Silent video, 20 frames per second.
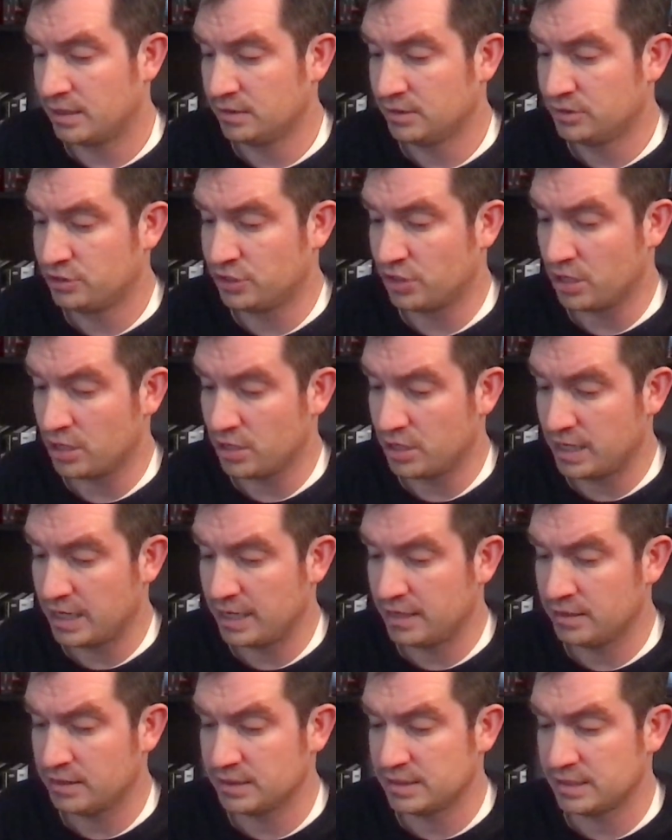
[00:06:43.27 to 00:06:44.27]
chart,
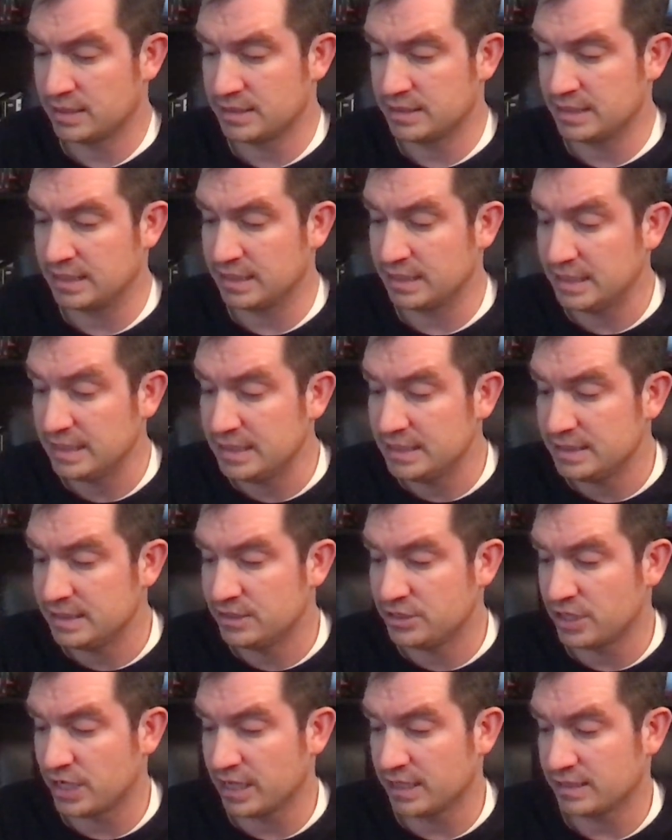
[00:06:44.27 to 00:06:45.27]
and it says an easy
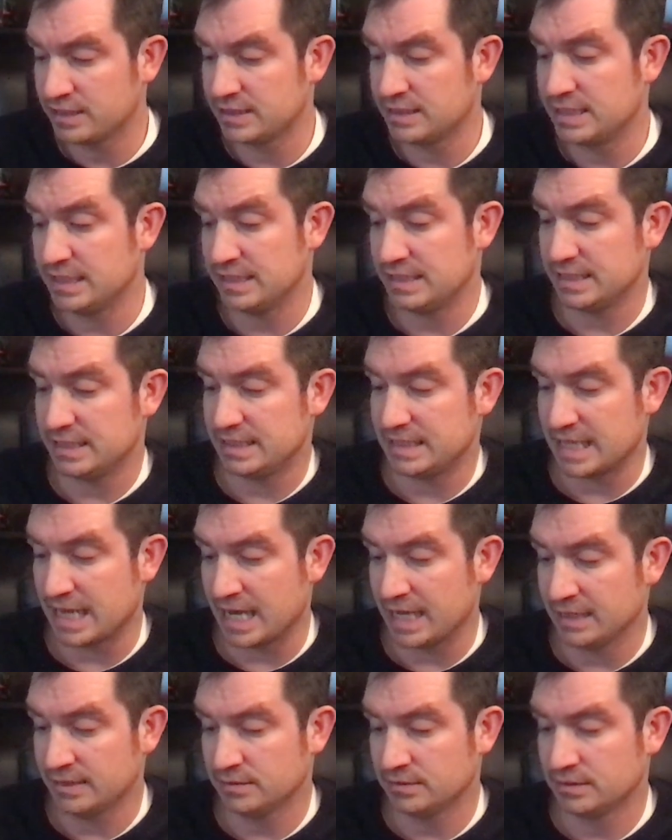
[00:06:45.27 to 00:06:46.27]
check is a DC
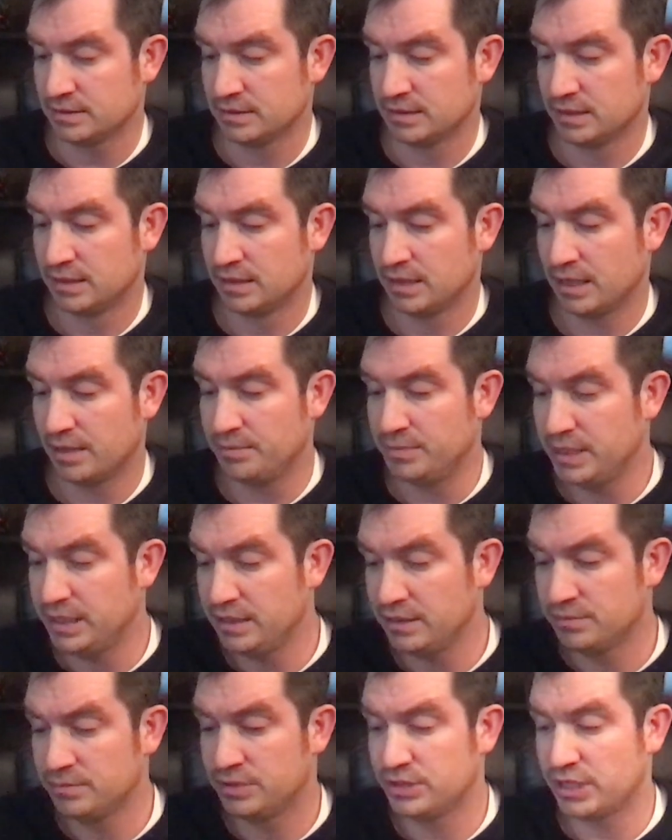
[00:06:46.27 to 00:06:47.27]
10, a
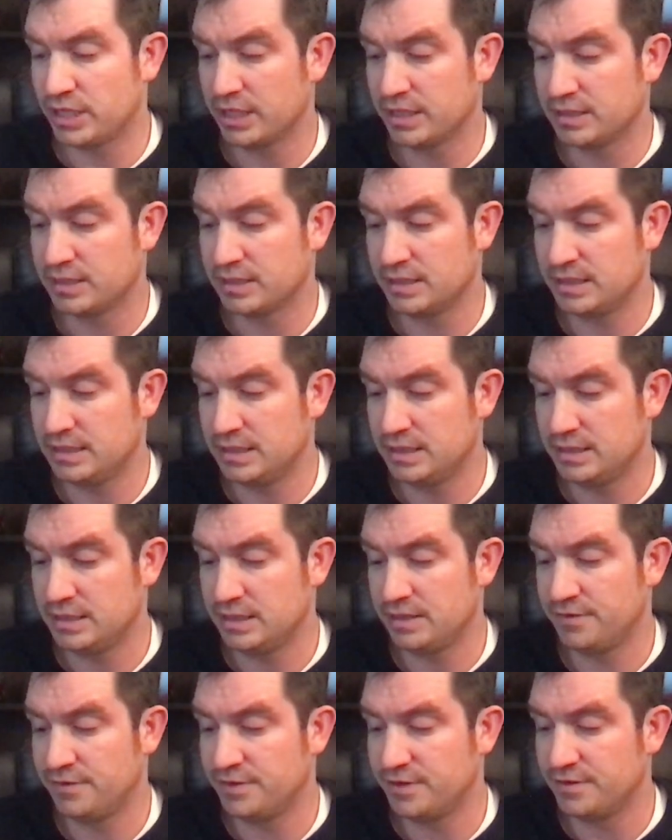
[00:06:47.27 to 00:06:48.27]
medium check is a
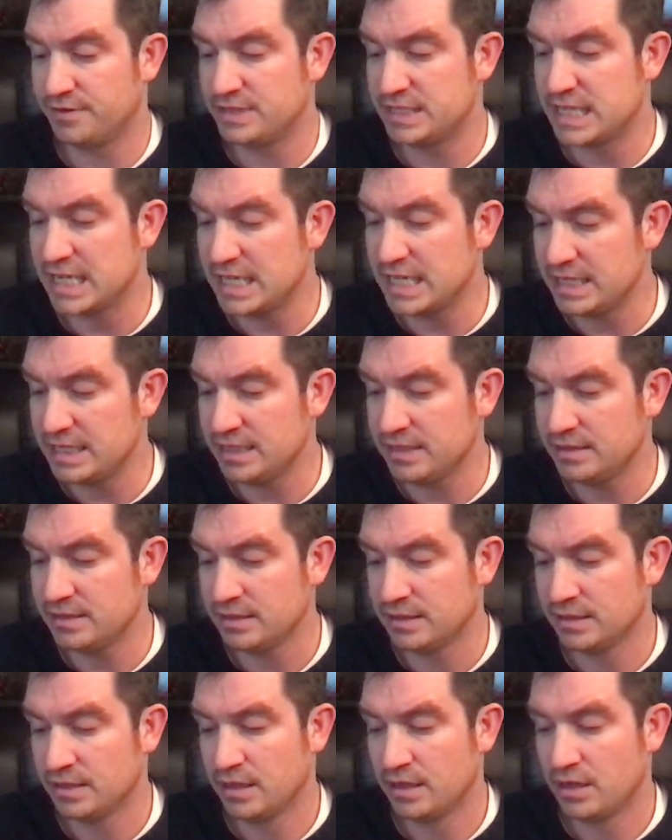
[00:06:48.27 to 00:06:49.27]
DC
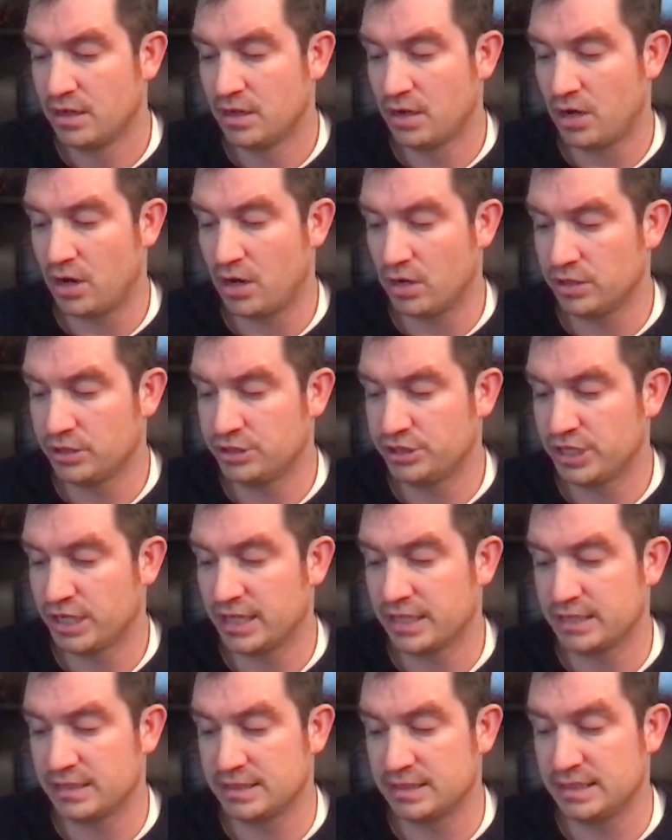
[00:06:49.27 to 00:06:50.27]
15, hard
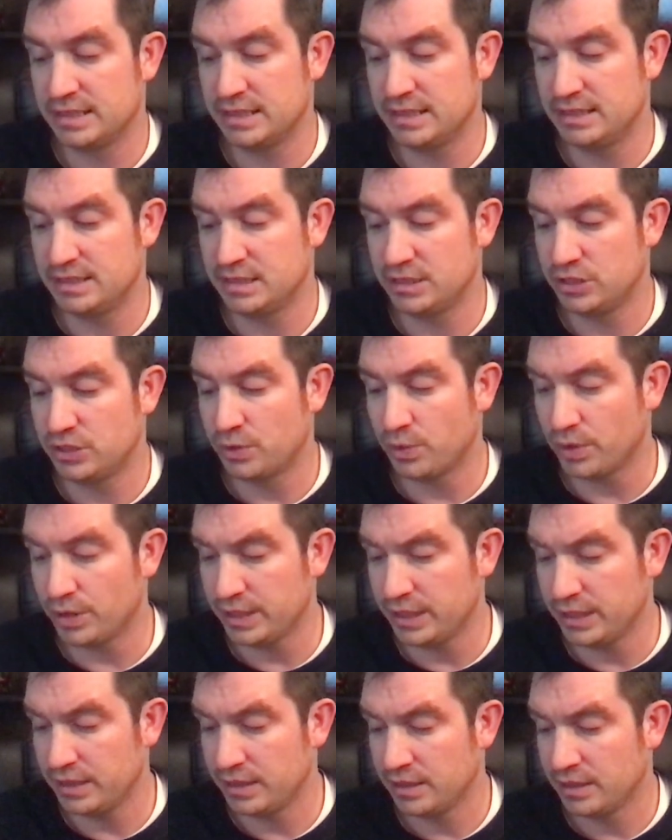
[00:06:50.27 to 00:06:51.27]
check is a DC
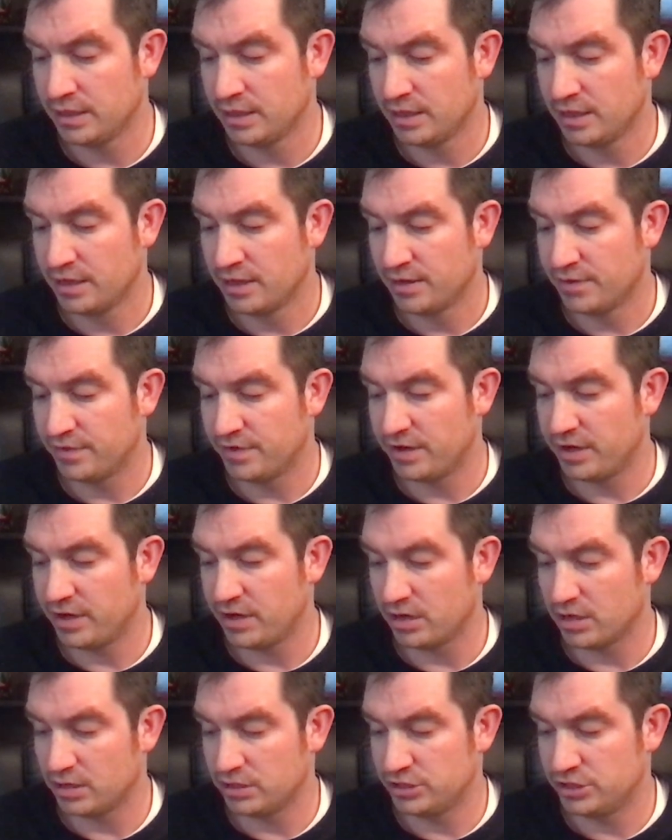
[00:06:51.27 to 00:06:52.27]
20, very
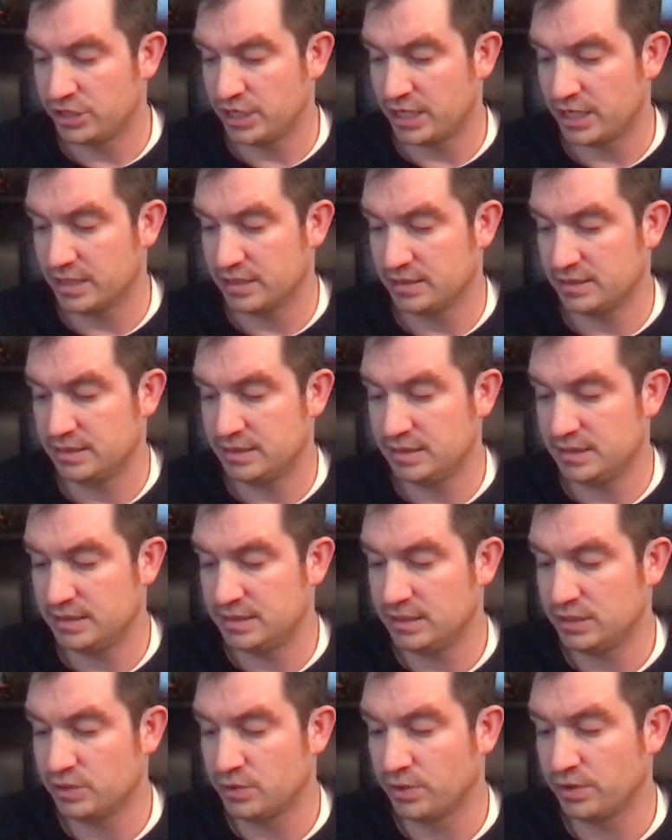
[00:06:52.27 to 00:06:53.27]
hard check is
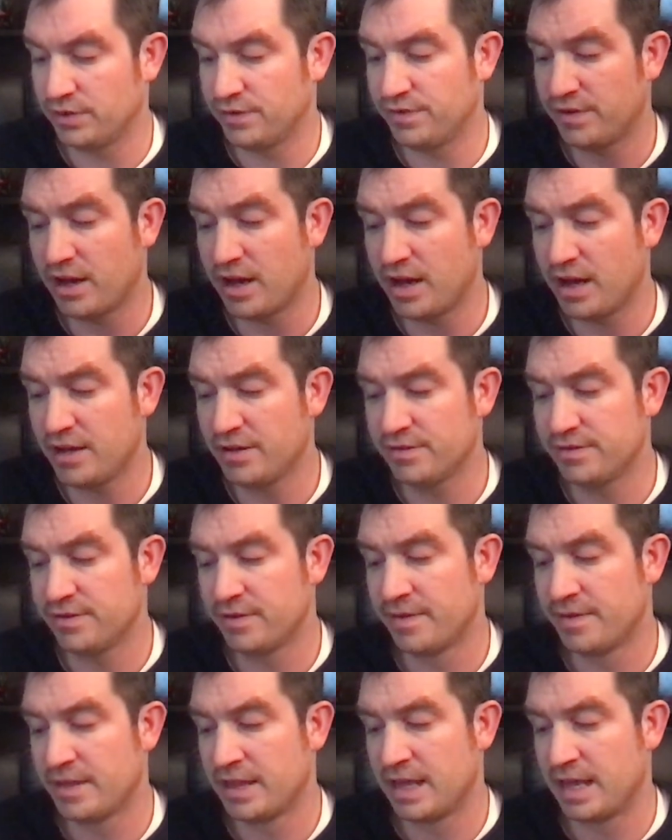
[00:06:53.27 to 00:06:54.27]
DC 25,
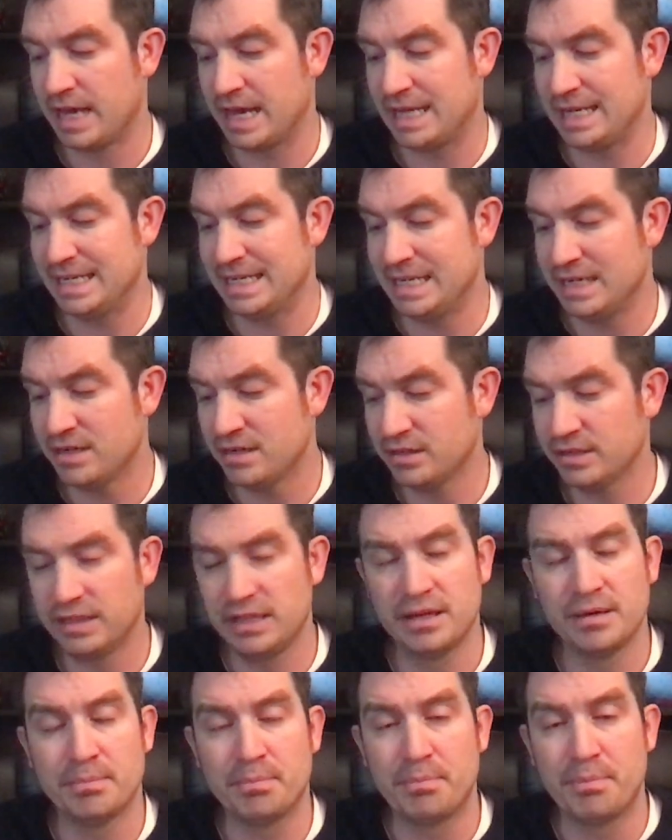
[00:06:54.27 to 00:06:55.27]
and nearly
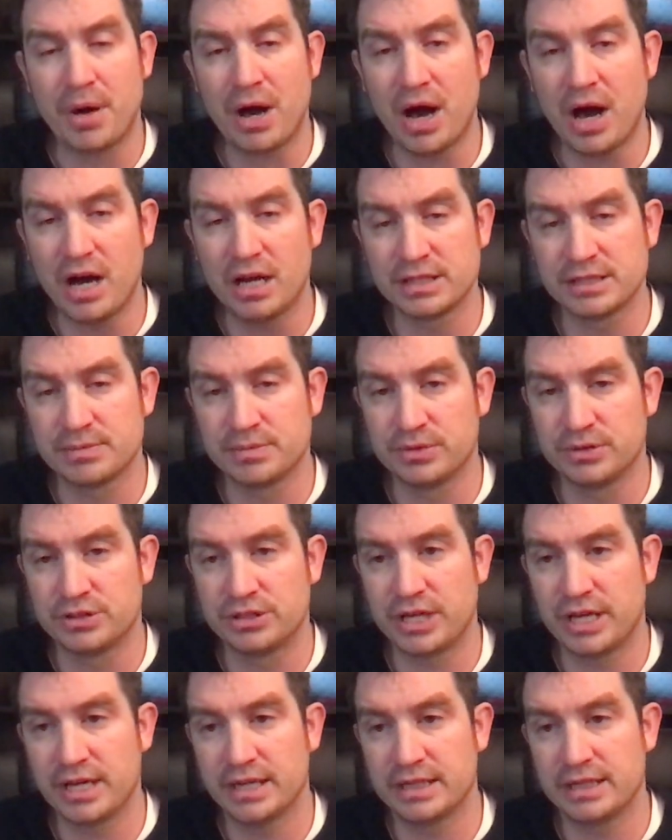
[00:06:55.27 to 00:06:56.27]
impossible
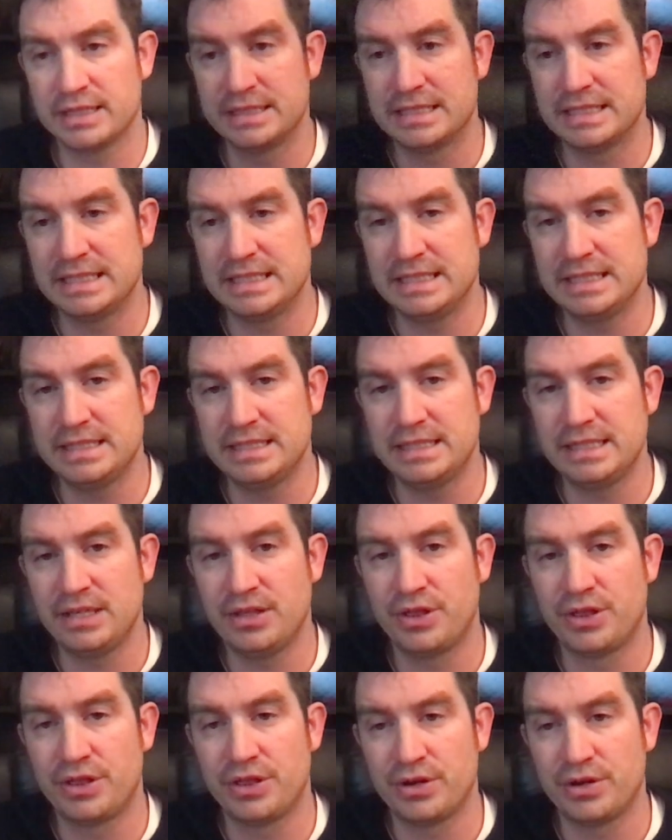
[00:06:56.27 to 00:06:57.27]
check is a
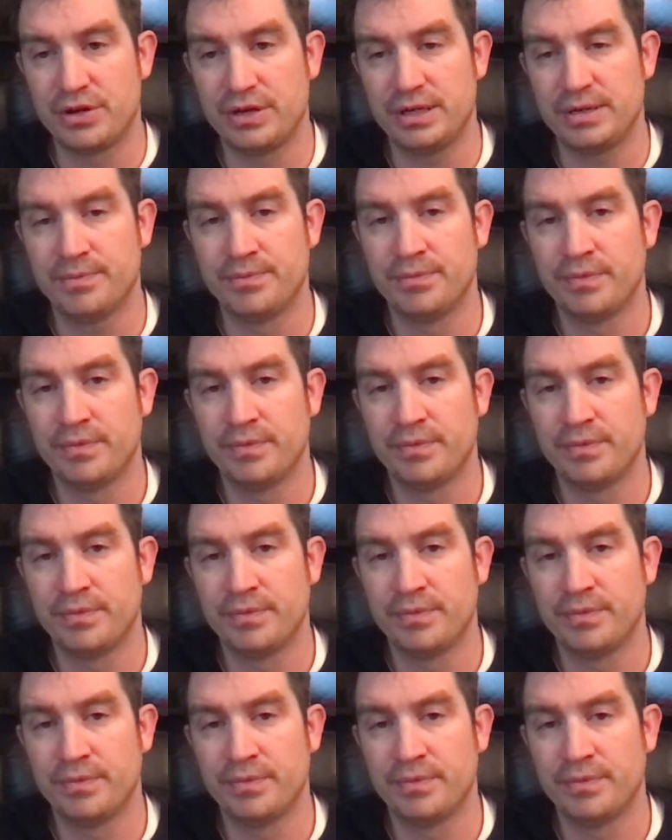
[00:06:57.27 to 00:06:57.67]
DC 30.